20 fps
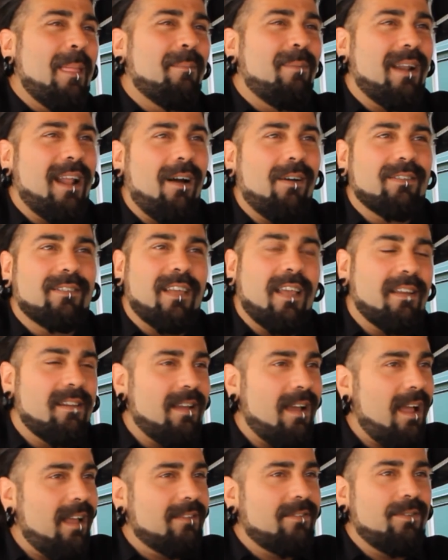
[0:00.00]
But I was like,
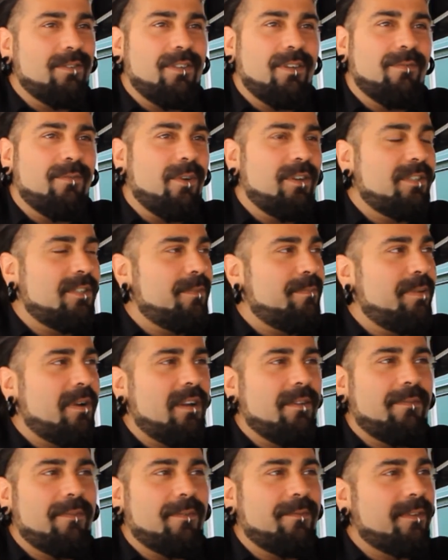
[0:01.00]
nah, dude, your voice is
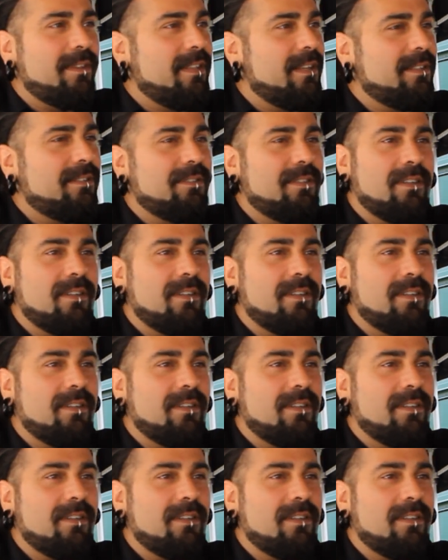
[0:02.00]
perfect for this.